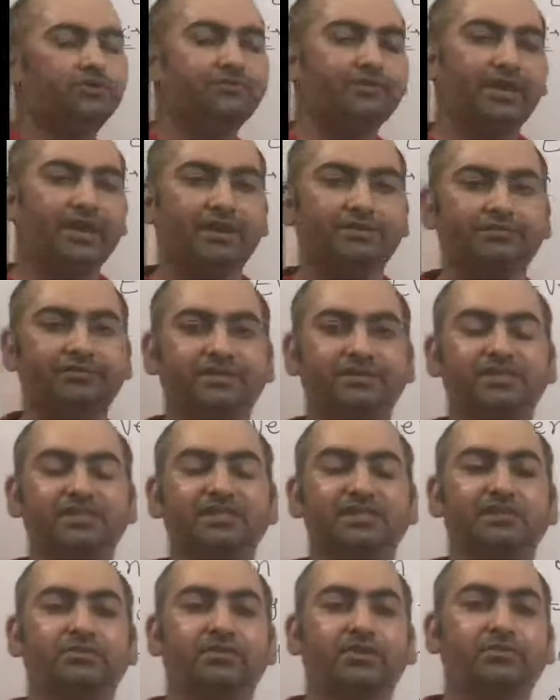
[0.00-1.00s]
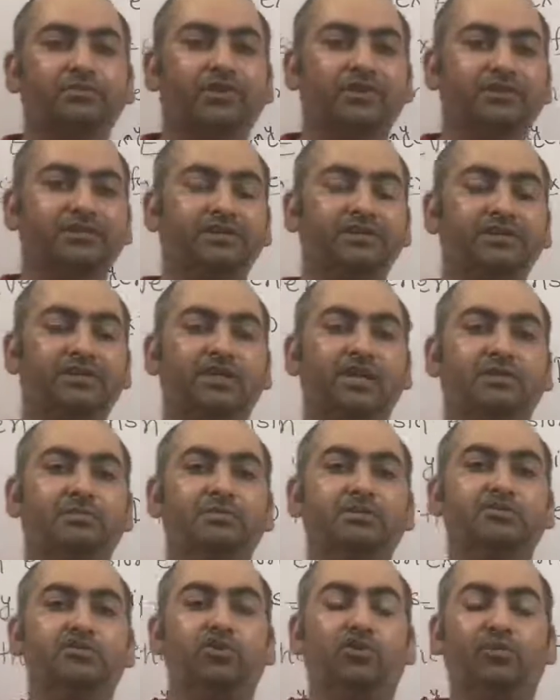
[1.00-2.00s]
if fx is even function, that
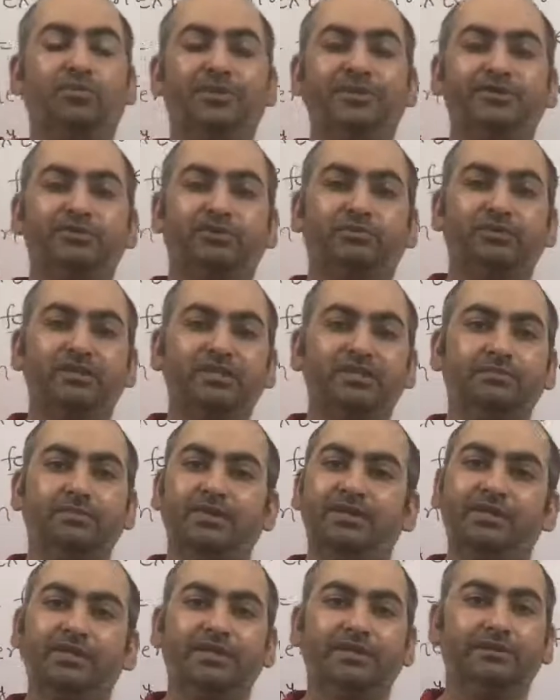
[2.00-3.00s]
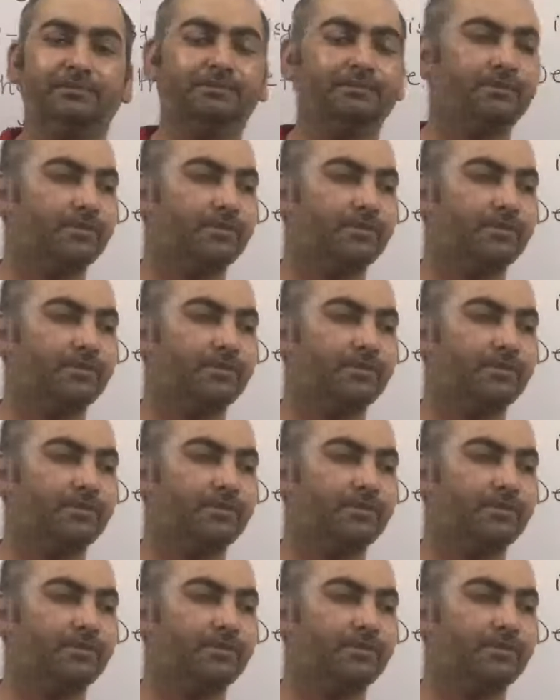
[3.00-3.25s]
means domain should be symmetric.